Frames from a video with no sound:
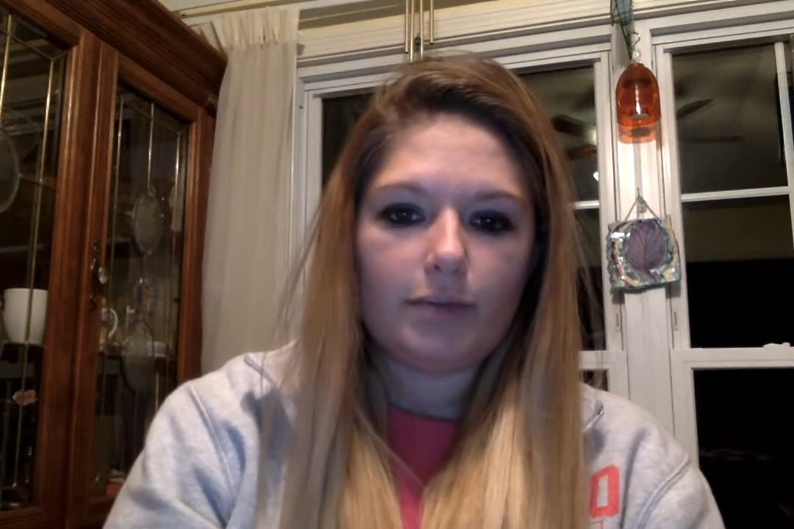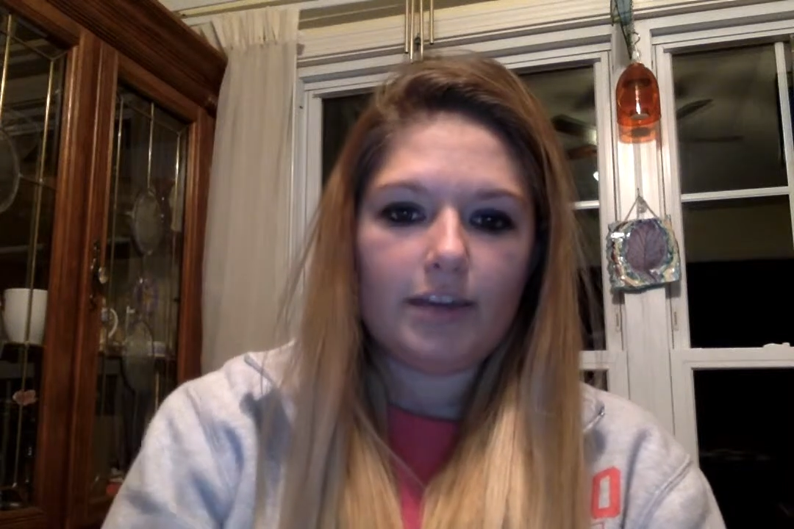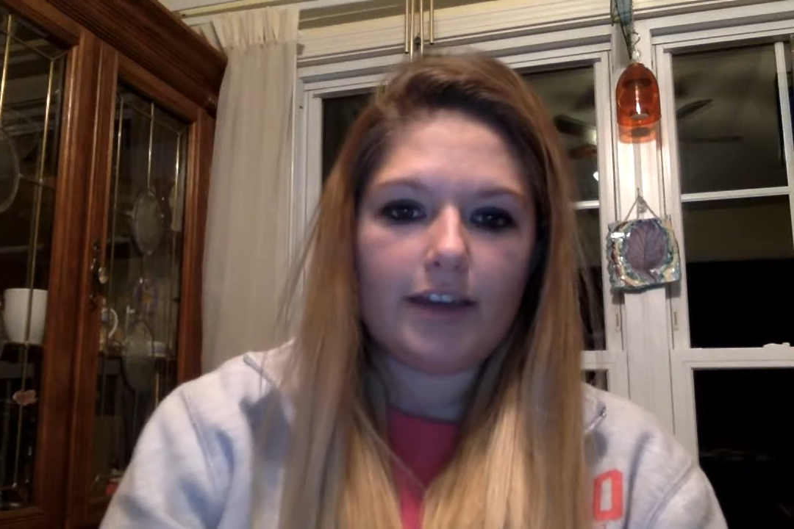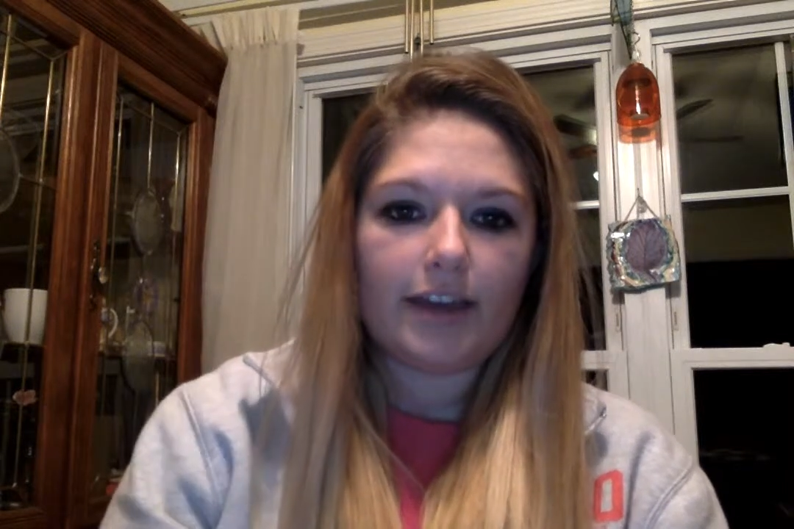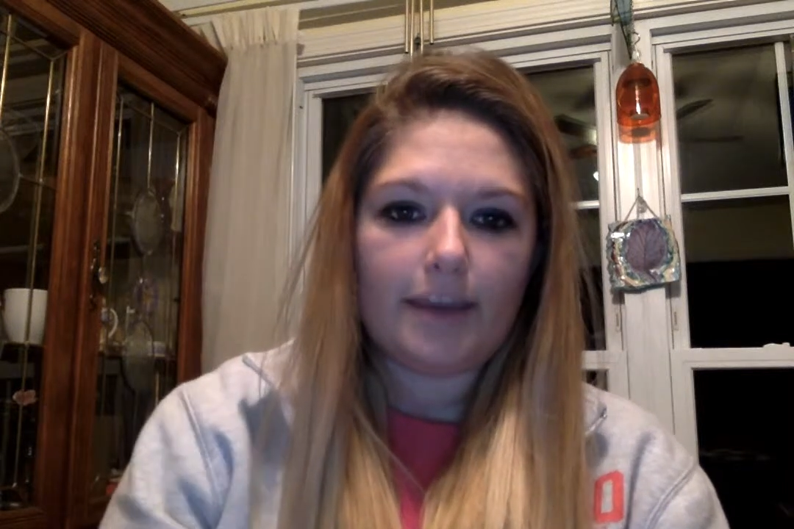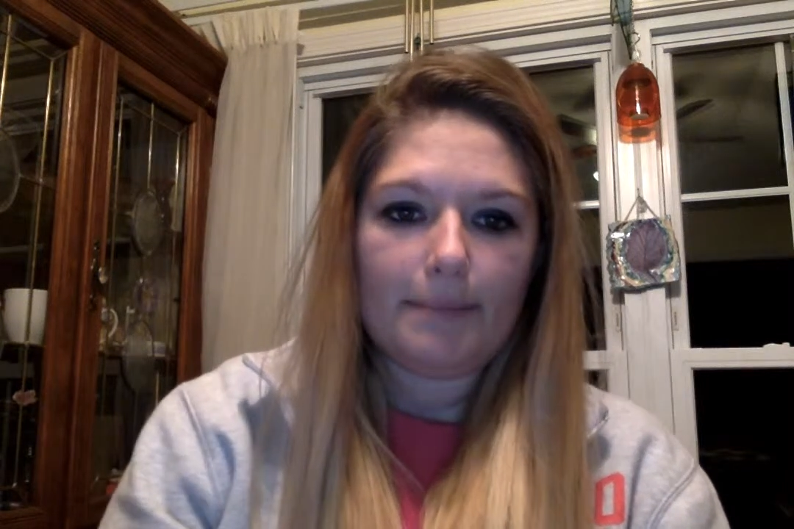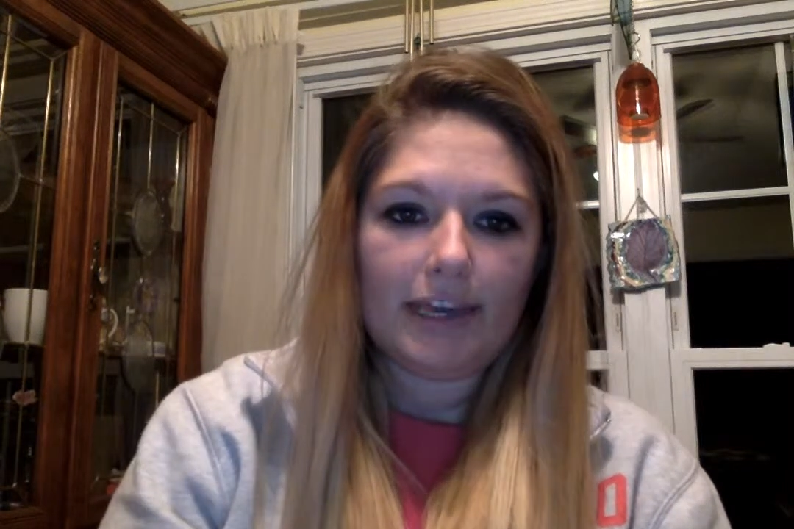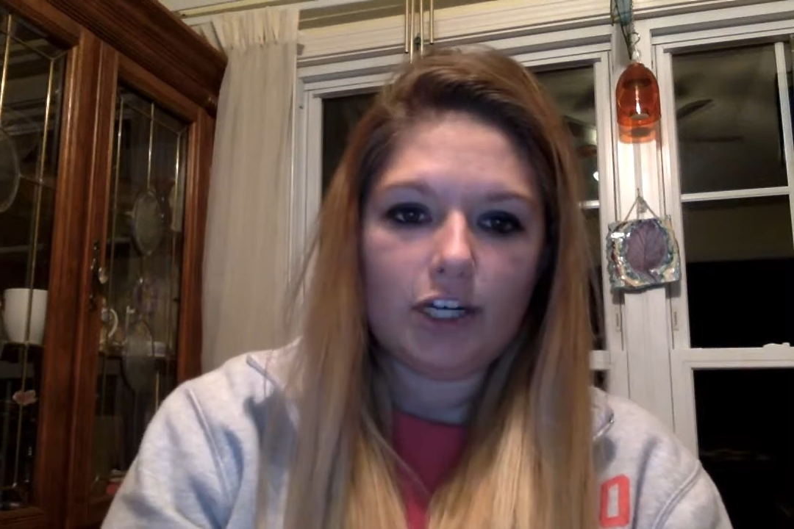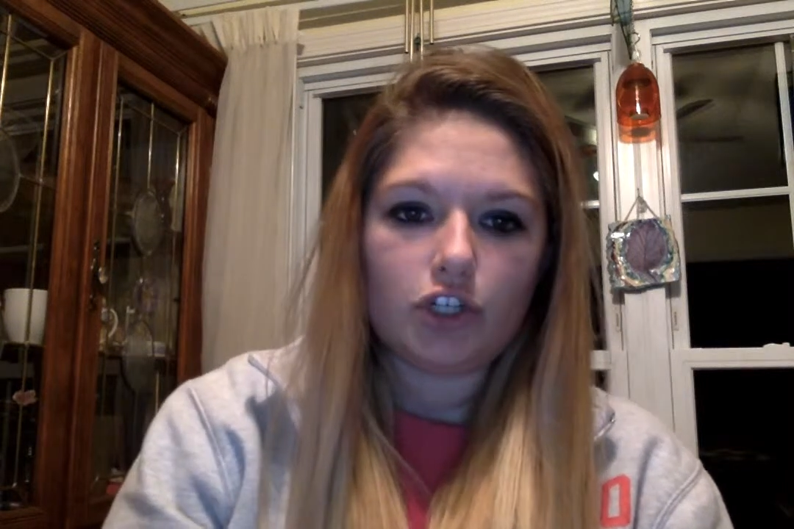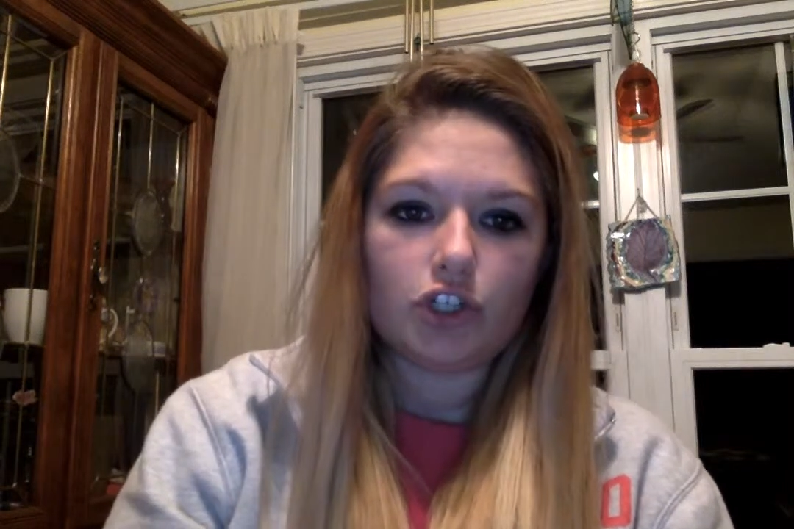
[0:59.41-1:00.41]
be like a
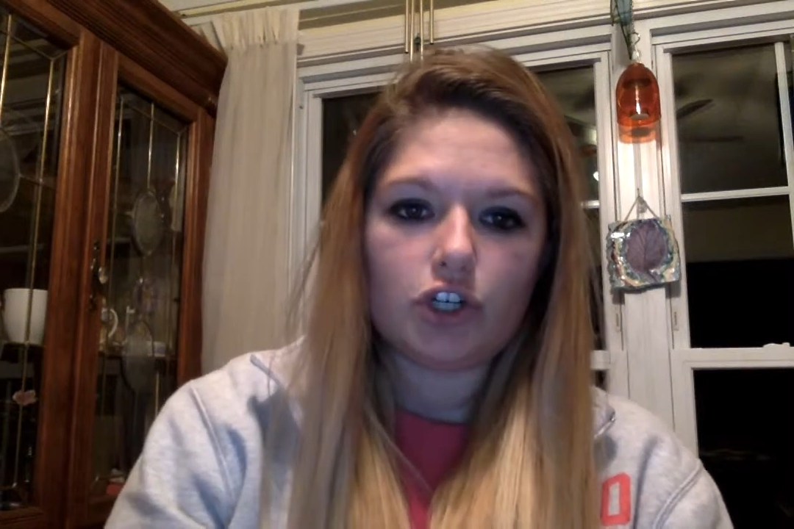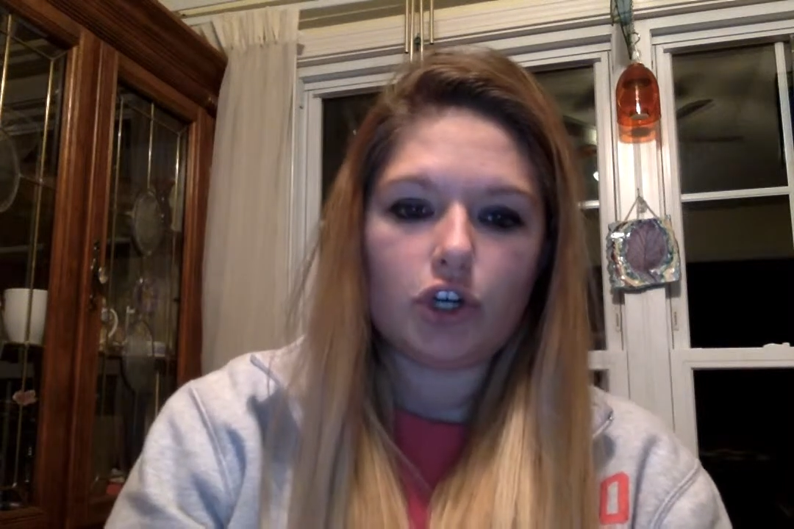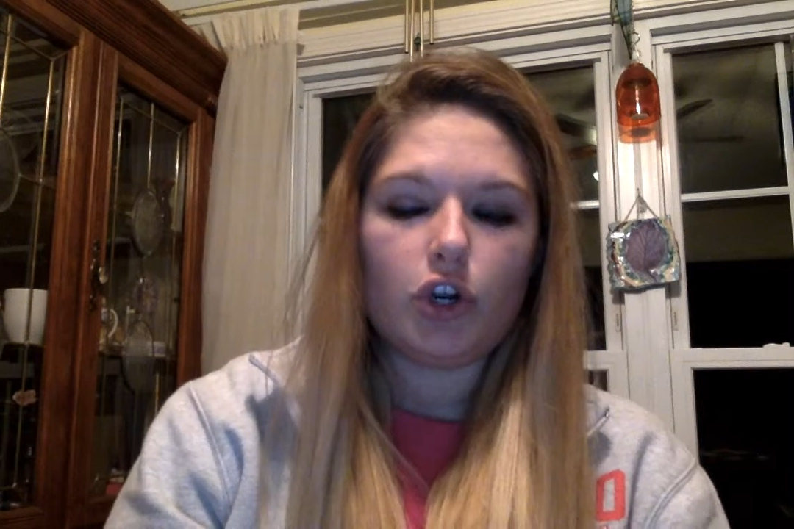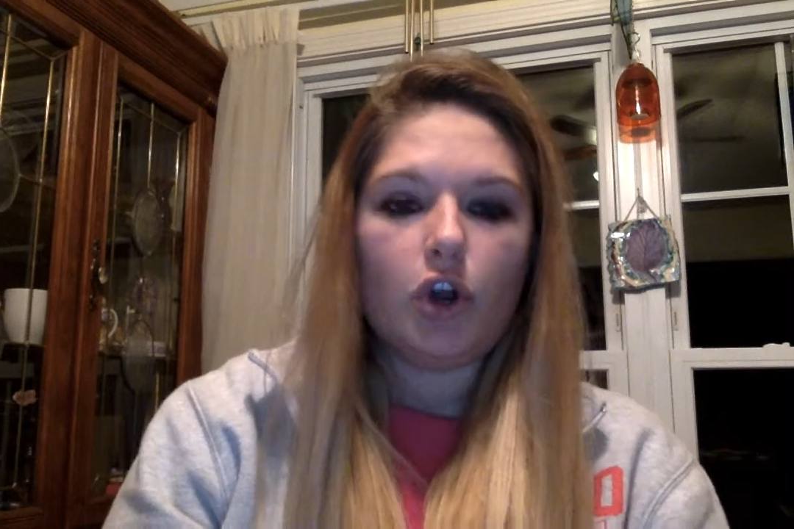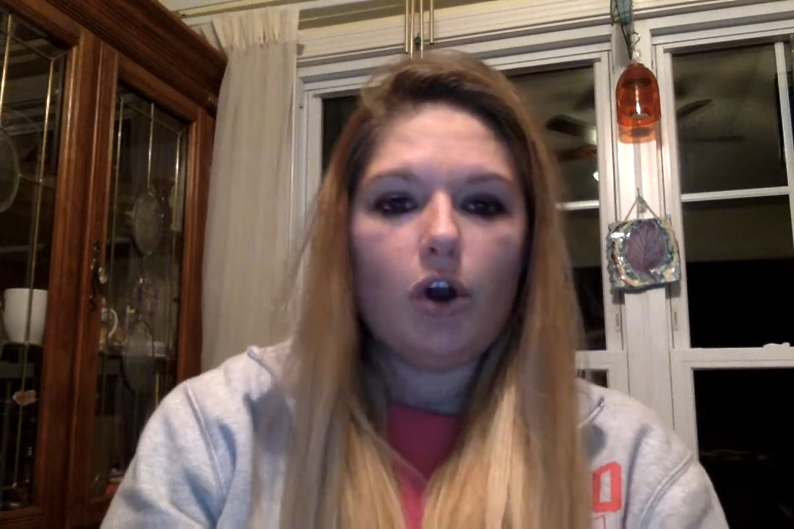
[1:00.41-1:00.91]
manager